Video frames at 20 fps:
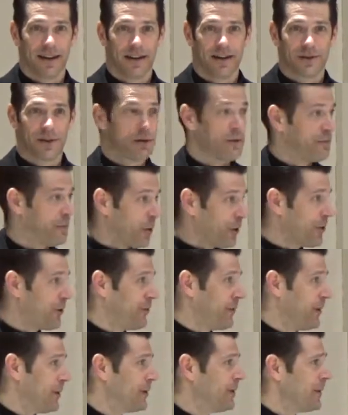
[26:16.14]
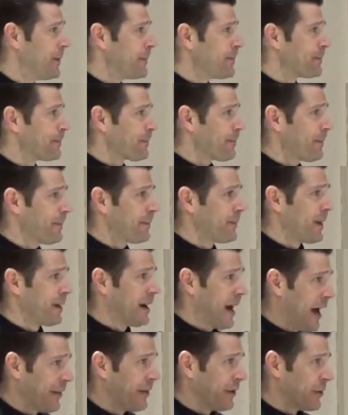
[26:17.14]
So the fourth view, the
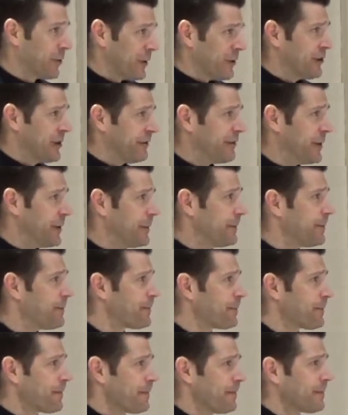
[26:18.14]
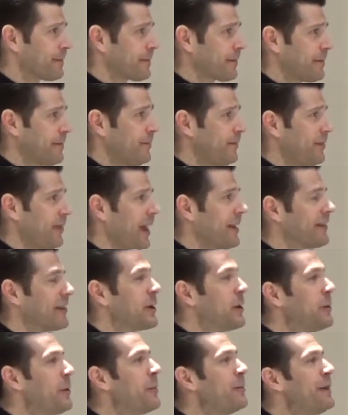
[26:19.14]
Catholic Christian view, that a
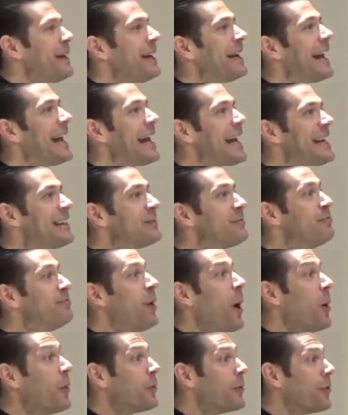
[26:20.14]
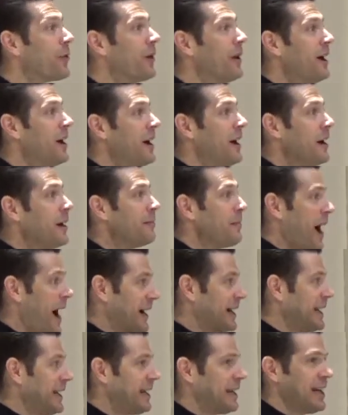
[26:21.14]
human being is both
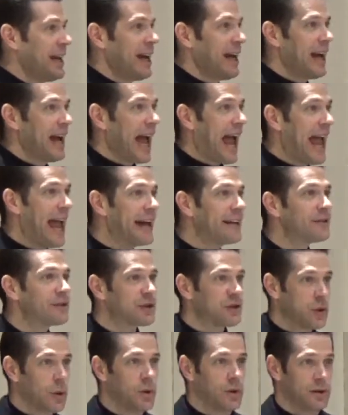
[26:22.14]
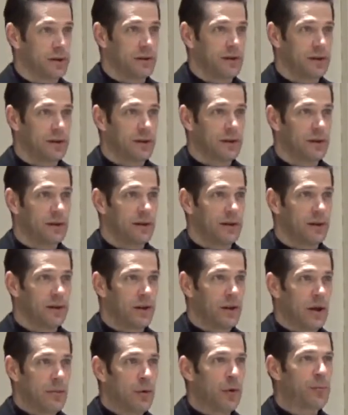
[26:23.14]
body and soul.
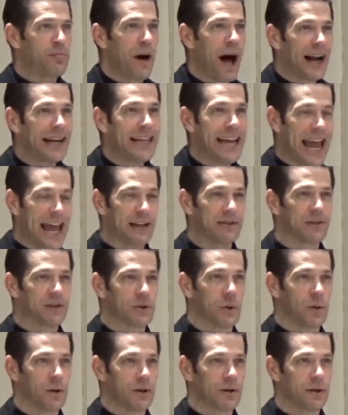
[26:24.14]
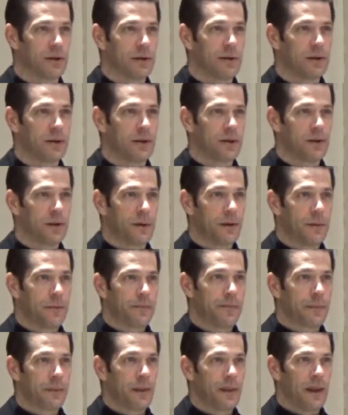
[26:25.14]
Both body and soul.
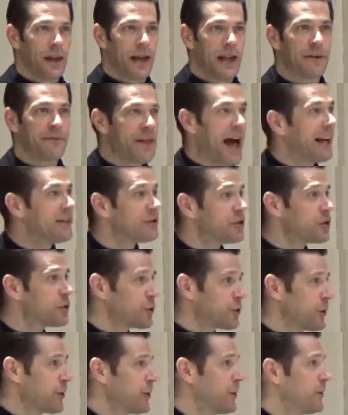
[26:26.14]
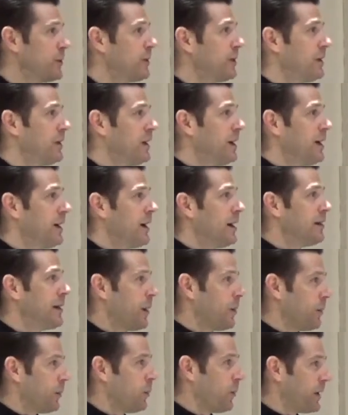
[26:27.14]
And if that's true,
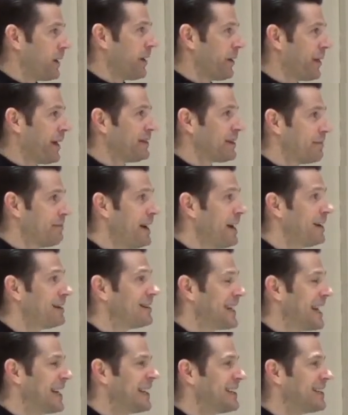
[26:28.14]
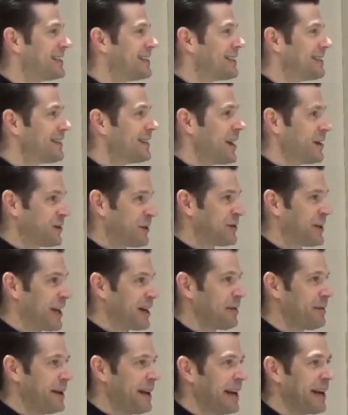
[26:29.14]
then one of the things that means is, as we said
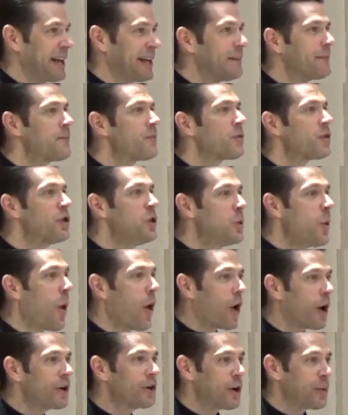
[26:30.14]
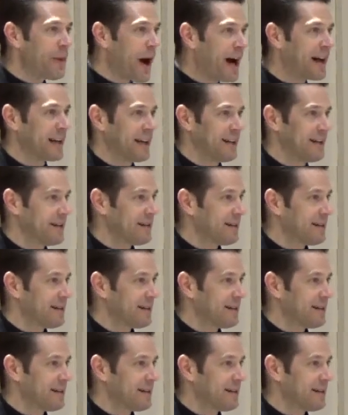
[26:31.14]
at the beginning, you are your body.